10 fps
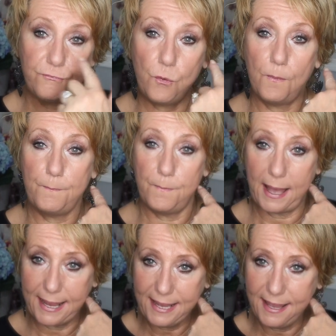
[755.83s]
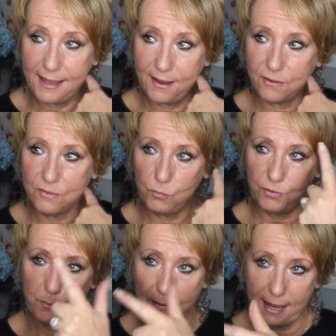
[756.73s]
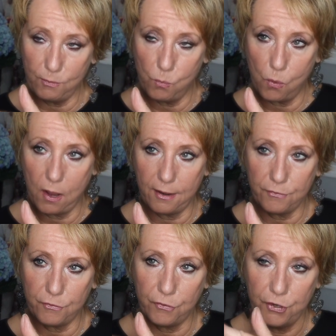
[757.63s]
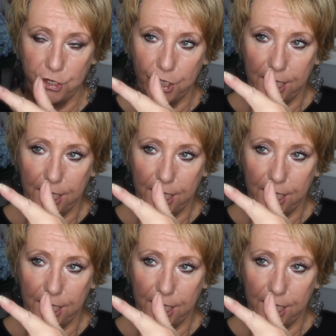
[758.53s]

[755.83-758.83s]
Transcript: for my hair with my water